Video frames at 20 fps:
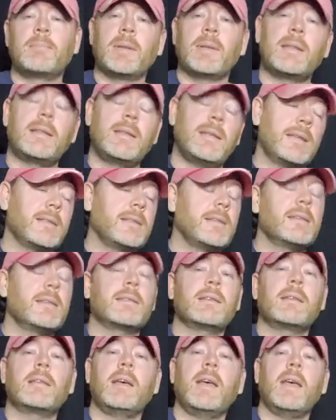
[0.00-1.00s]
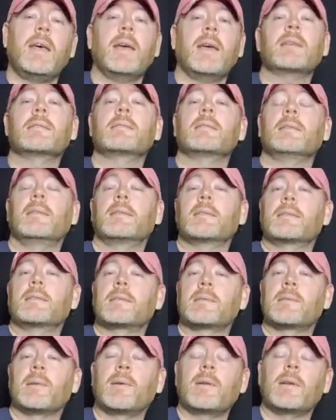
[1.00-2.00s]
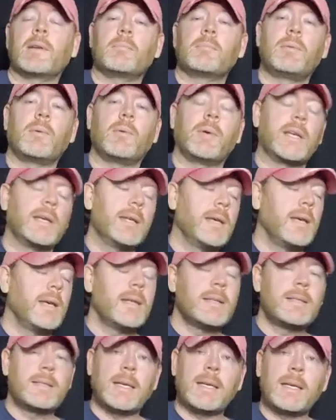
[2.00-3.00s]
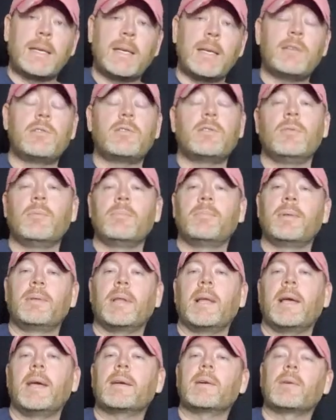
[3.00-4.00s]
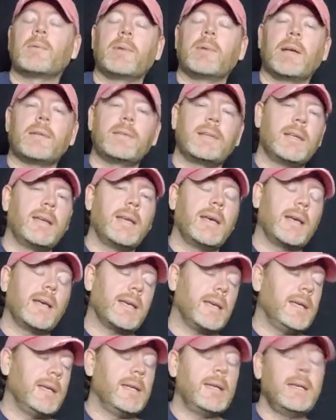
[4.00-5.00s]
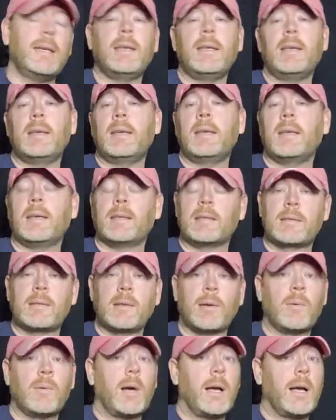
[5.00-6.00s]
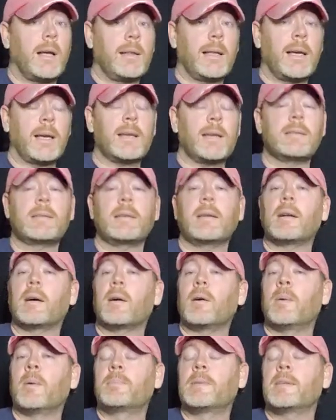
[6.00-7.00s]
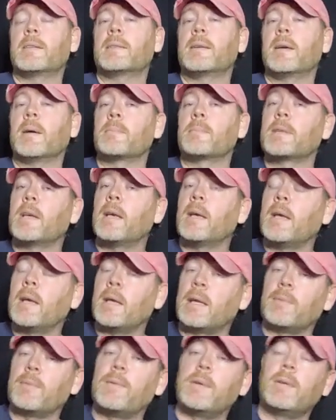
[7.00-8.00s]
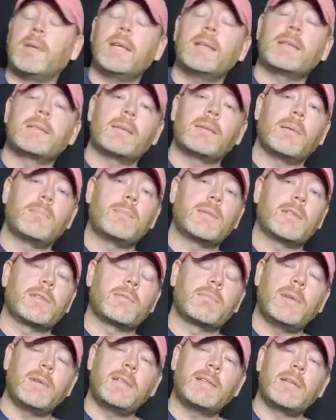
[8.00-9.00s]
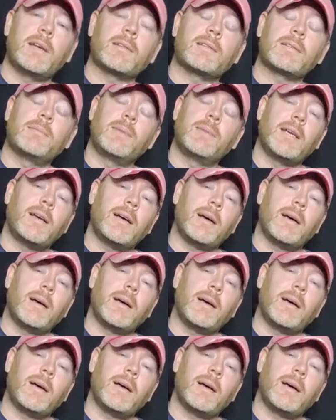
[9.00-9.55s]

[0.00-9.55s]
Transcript: But this is an excellent starting point to get you playing around the neck in any key. So like I said, I hope this helps. And if you need something, just reach out to me.